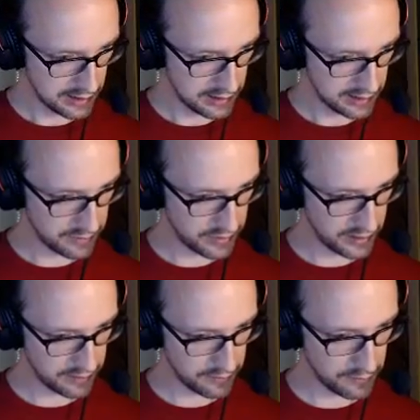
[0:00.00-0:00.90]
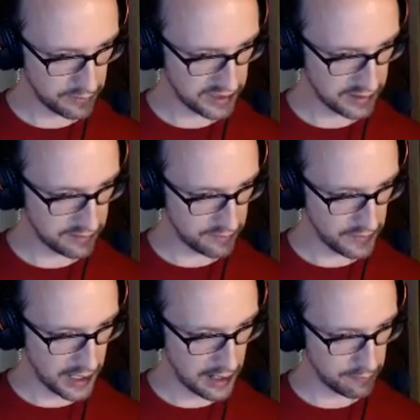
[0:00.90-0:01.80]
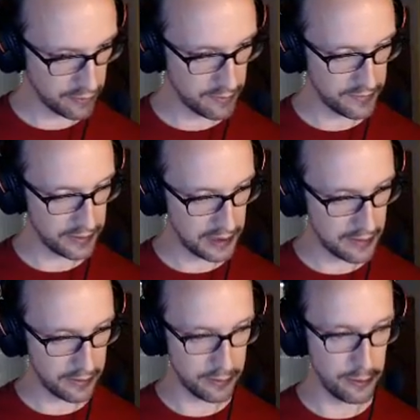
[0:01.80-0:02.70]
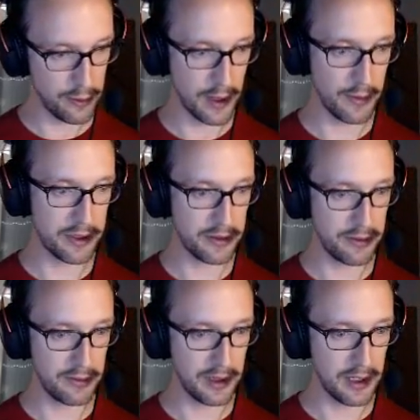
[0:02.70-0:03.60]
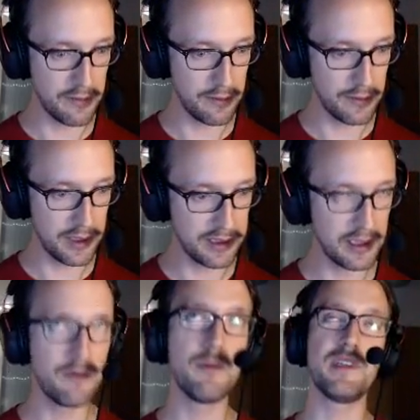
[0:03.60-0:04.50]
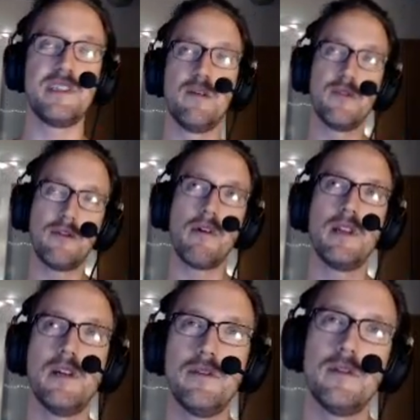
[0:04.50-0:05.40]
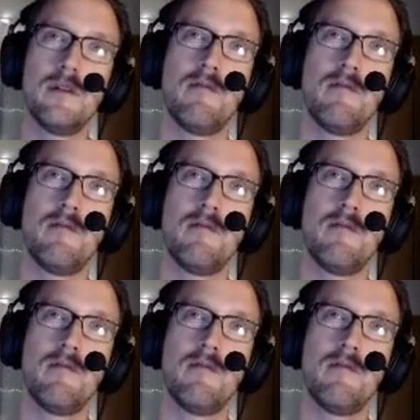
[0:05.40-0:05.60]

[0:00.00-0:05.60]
Displace rooms gets from that. Room for level. Ooh, I wonder who the level was. If it was a temporary level?